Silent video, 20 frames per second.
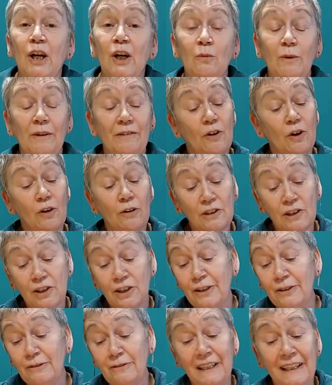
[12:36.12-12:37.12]
We've got
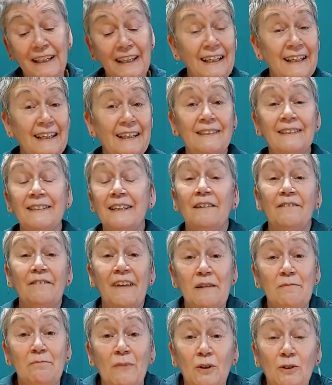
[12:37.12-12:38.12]
2 years of
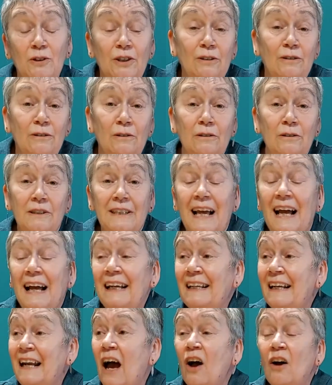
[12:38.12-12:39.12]
8 modules,
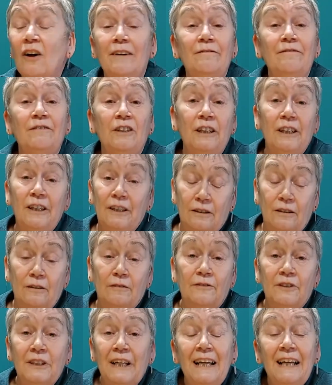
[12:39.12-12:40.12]
and I've
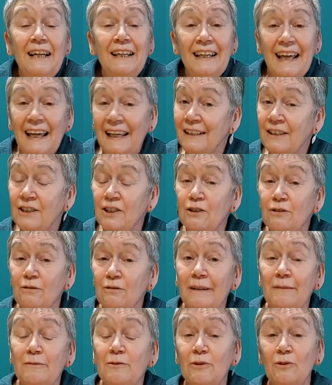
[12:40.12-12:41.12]
loved getting to
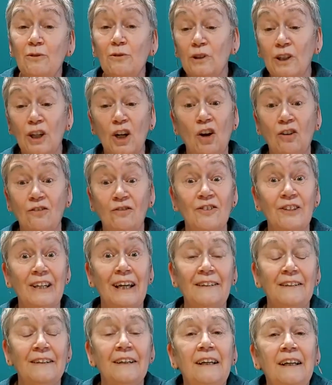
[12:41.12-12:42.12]
grips with all the
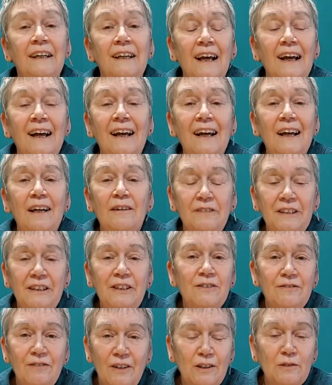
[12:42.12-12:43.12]
content of each
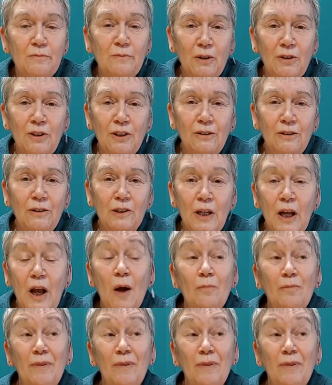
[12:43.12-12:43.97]
of those modules.